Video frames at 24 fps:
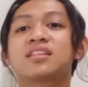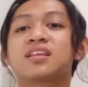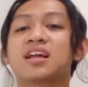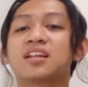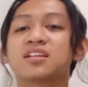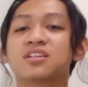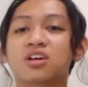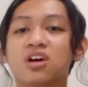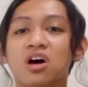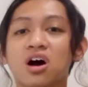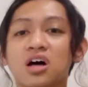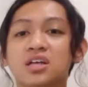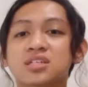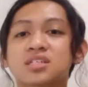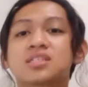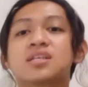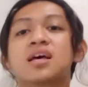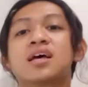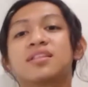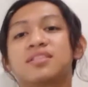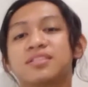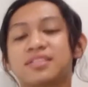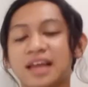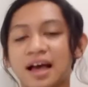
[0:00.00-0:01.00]
can cause
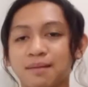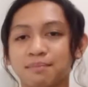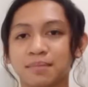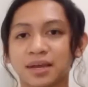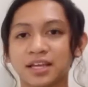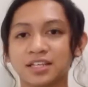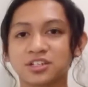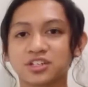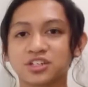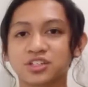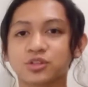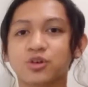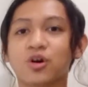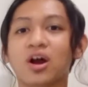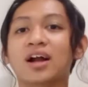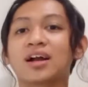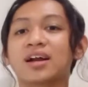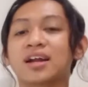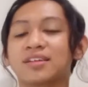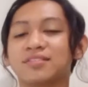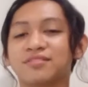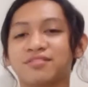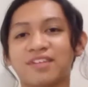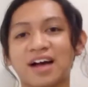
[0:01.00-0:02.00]
damage to our
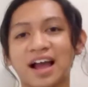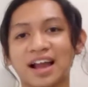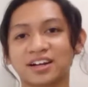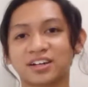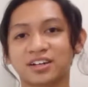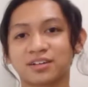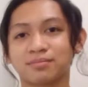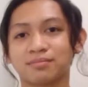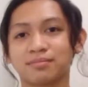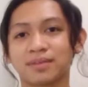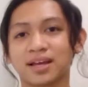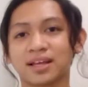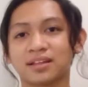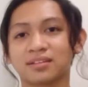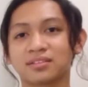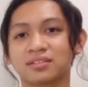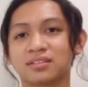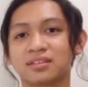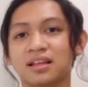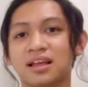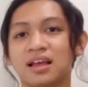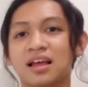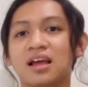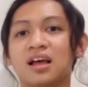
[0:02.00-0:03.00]
environment,
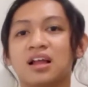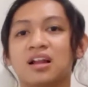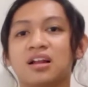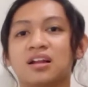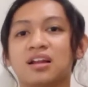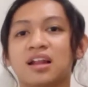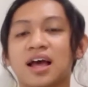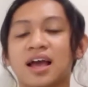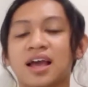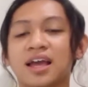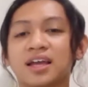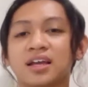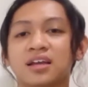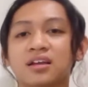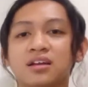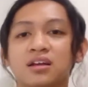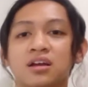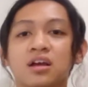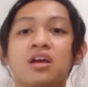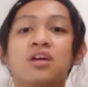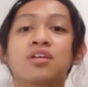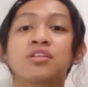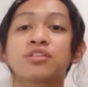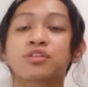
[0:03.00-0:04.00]
like
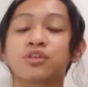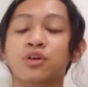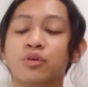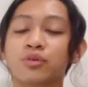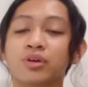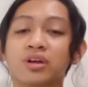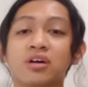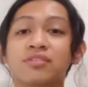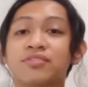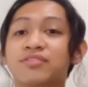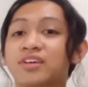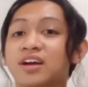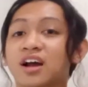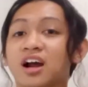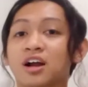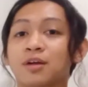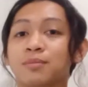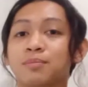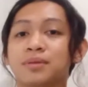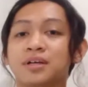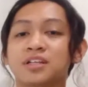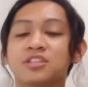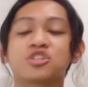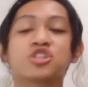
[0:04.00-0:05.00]
throwing of
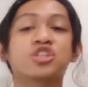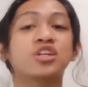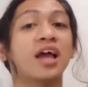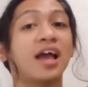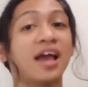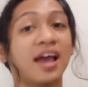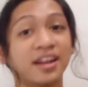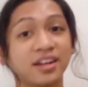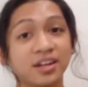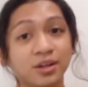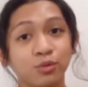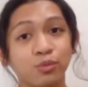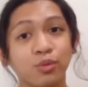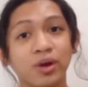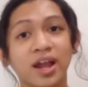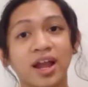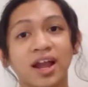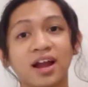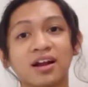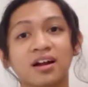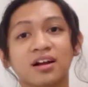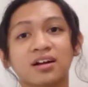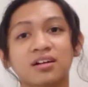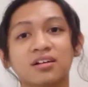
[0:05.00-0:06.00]
garbage
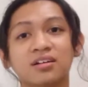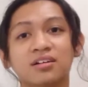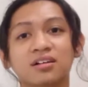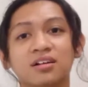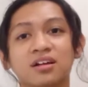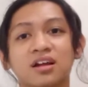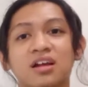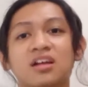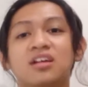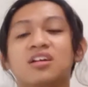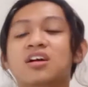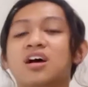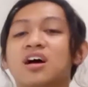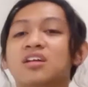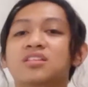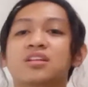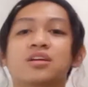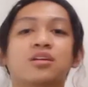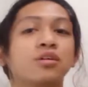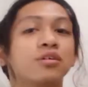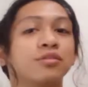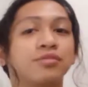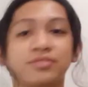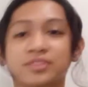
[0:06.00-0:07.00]
anywhere,
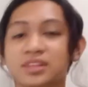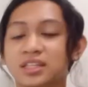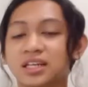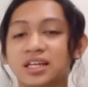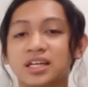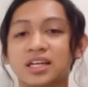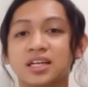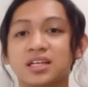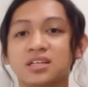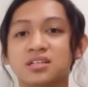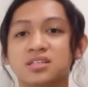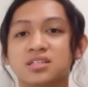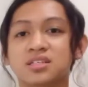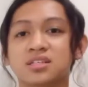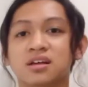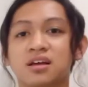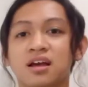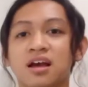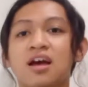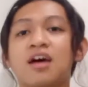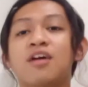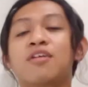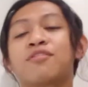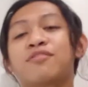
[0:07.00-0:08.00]
cutting of trees,
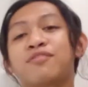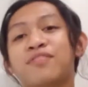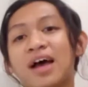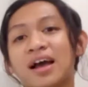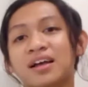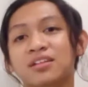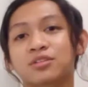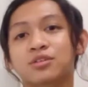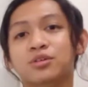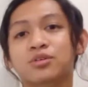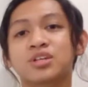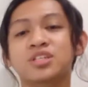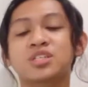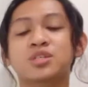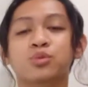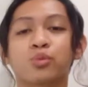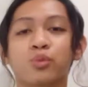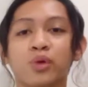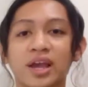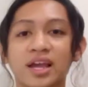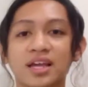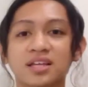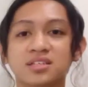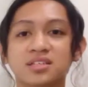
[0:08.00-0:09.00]
factories
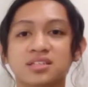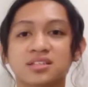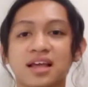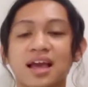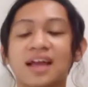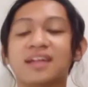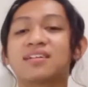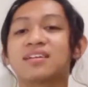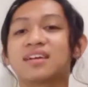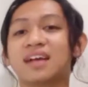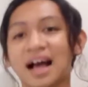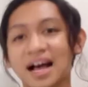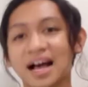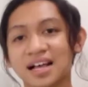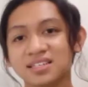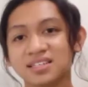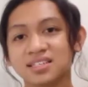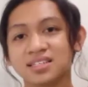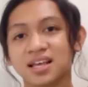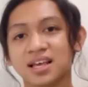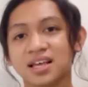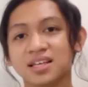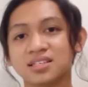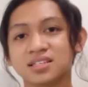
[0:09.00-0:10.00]
waste and
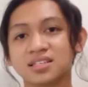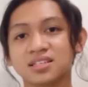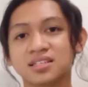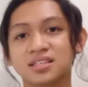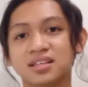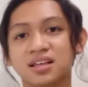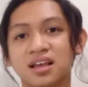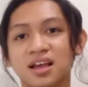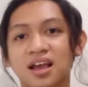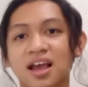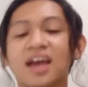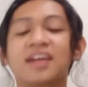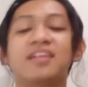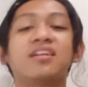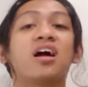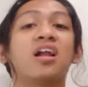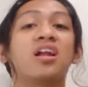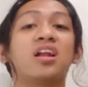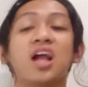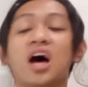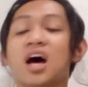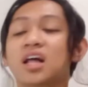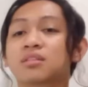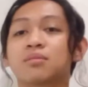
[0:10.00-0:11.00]
gases, and a
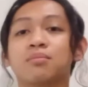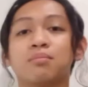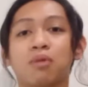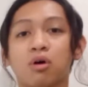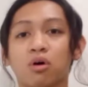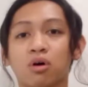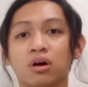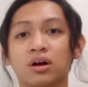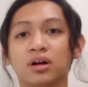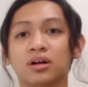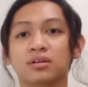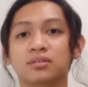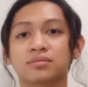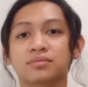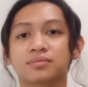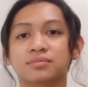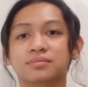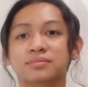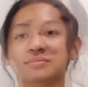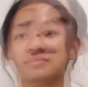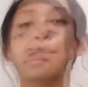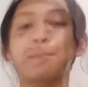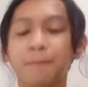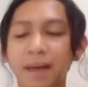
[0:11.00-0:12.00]
lot more.
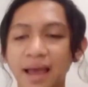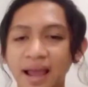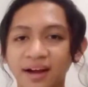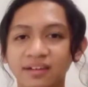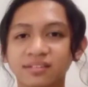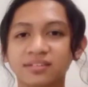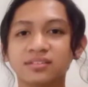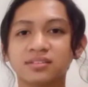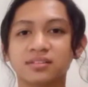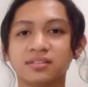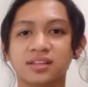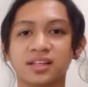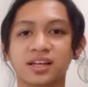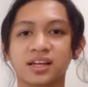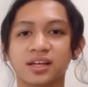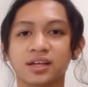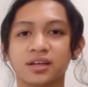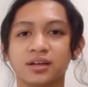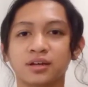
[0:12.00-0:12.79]
Apparently,